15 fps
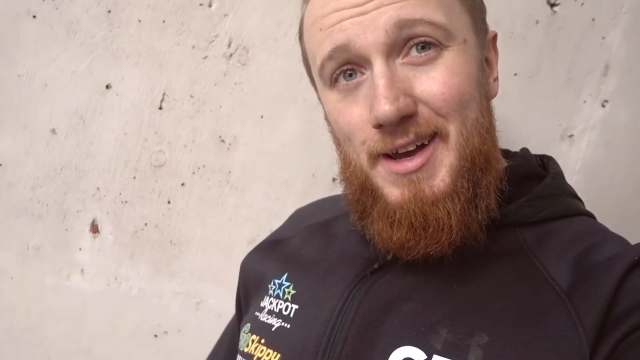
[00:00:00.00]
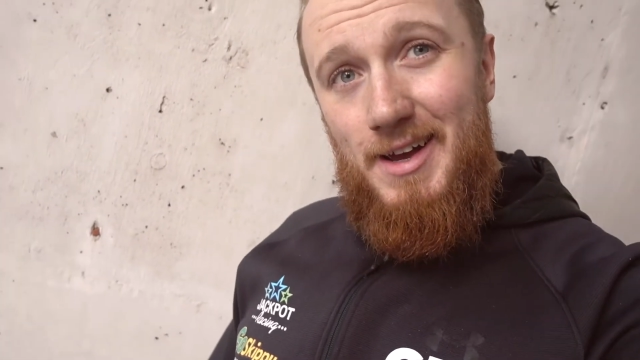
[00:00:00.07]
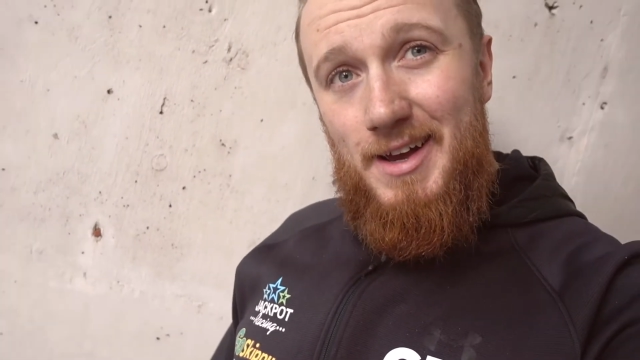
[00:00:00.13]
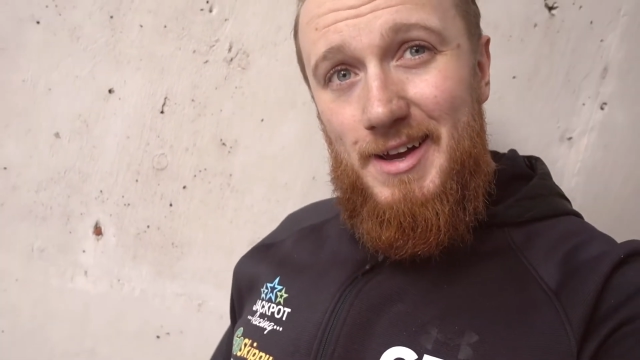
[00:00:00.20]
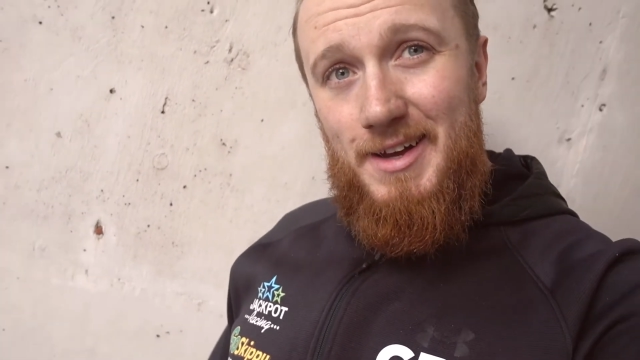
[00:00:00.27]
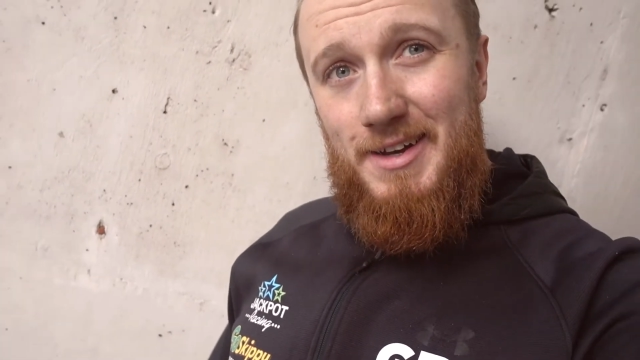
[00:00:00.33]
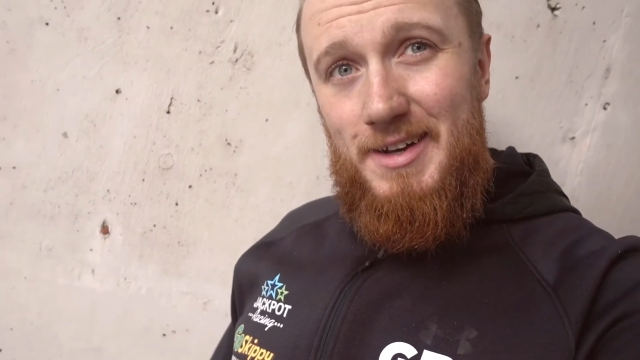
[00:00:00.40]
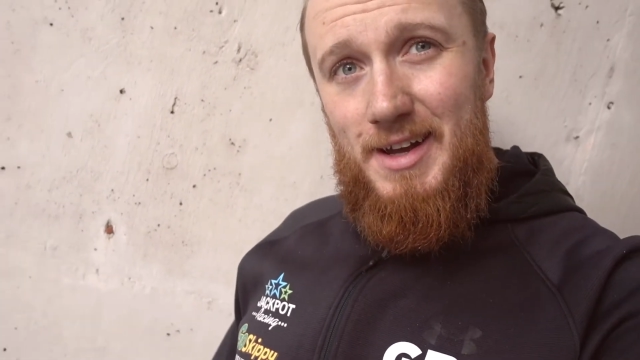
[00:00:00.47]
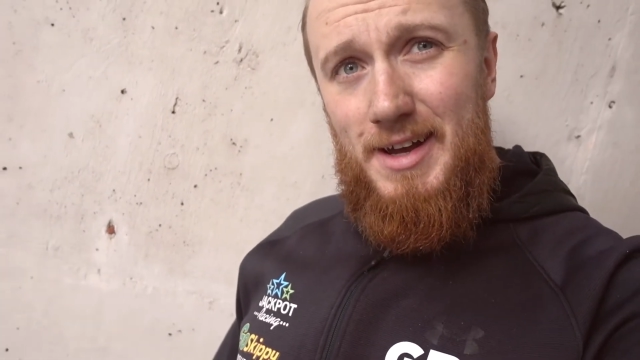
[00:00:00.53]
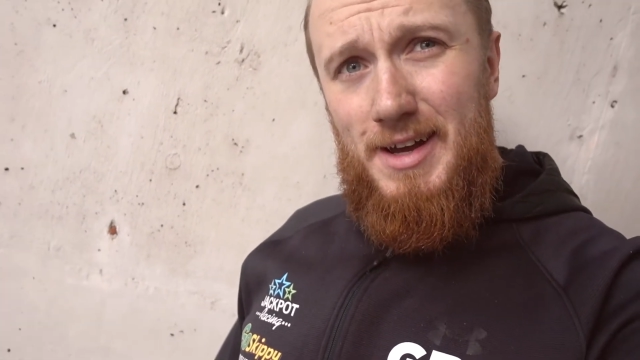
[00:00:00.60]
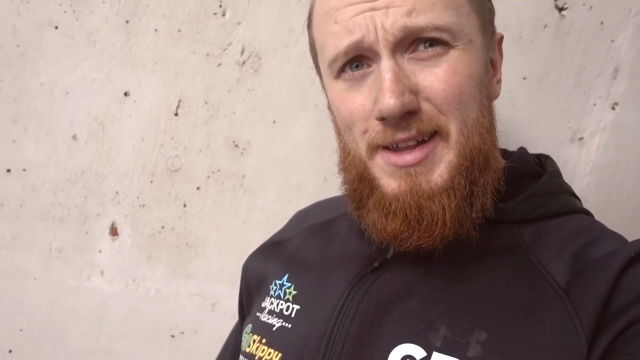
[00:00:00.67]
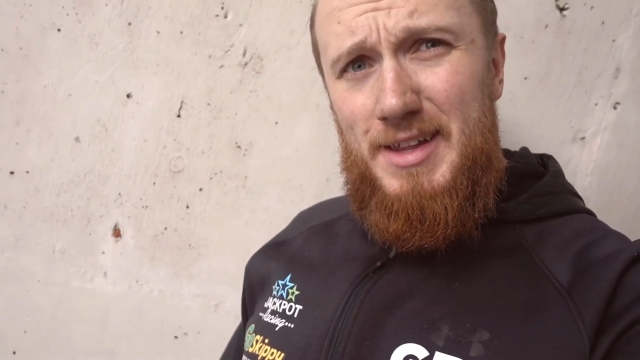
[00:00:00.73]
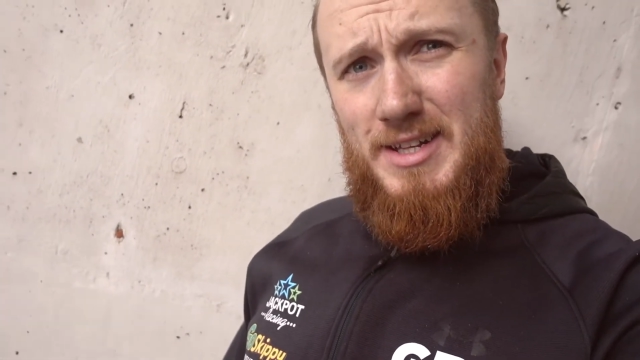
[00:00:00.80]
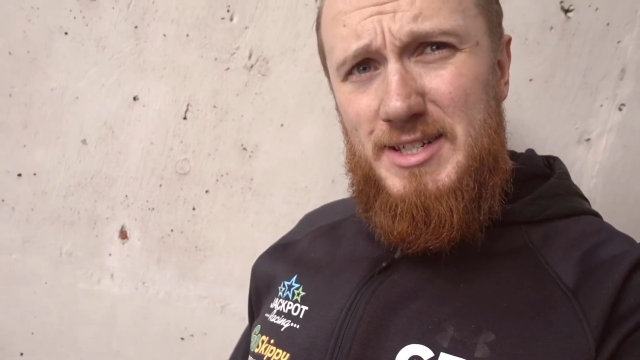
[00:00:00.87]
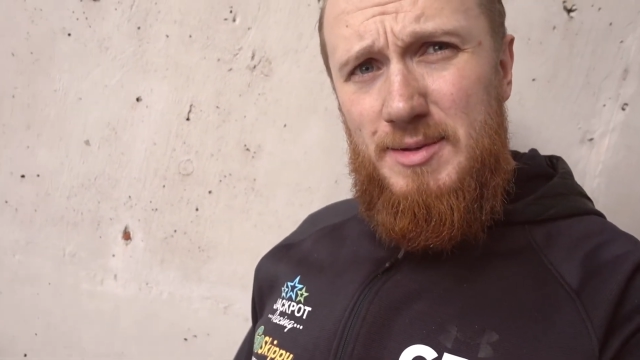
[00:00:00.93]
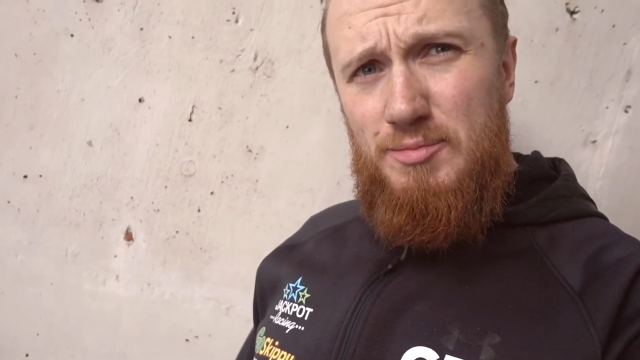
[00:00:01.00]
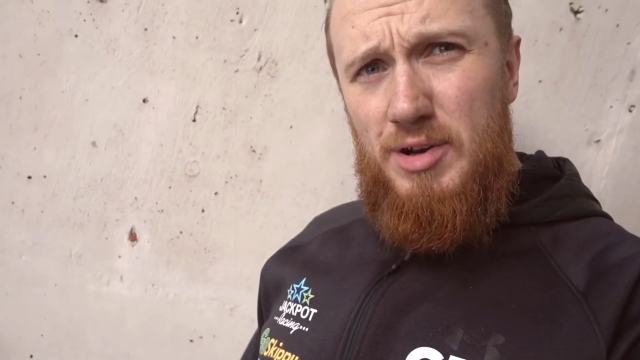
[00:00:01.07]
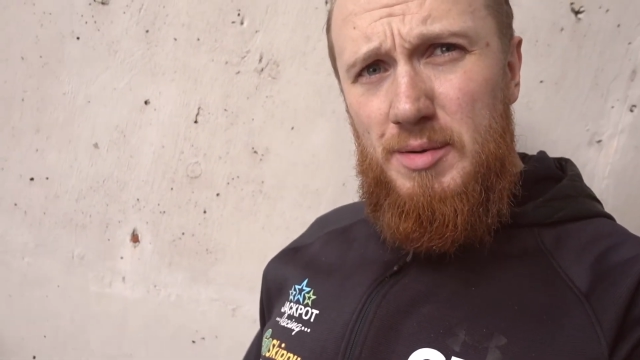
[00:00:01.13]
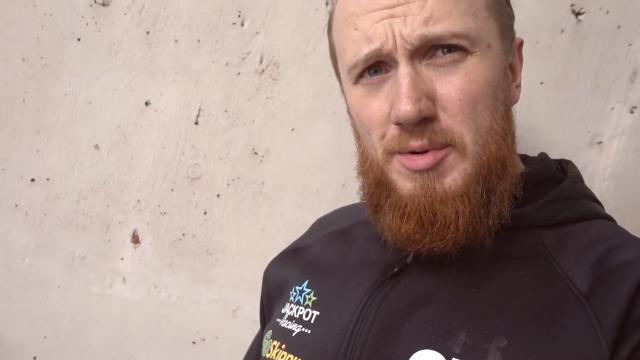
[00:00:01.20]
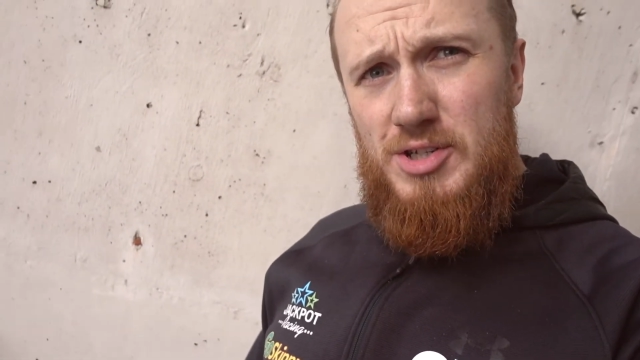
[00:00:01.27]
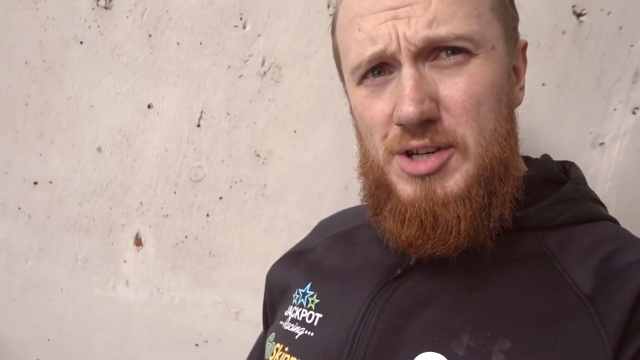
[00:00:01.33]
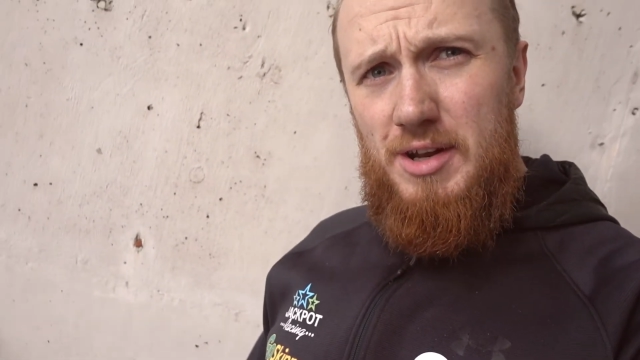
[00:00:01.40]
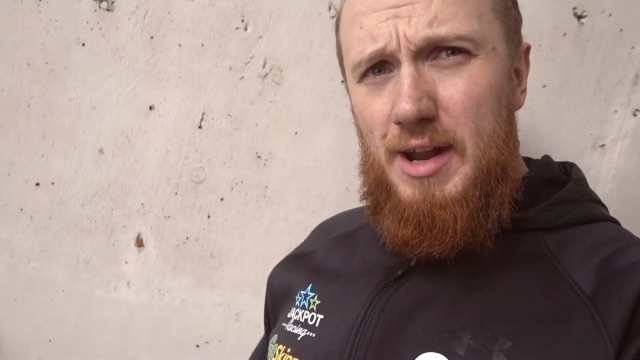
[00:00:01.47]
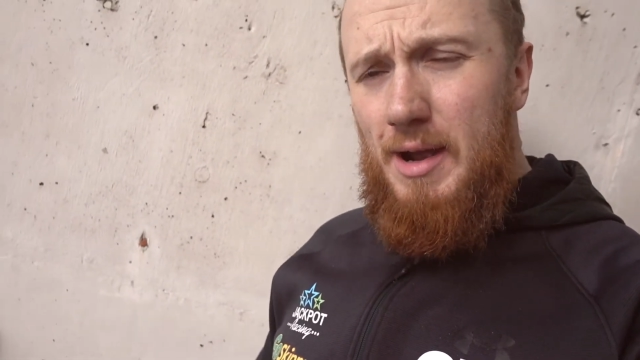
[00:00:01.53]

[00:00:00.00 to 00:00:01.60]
and that's it, pretty much done.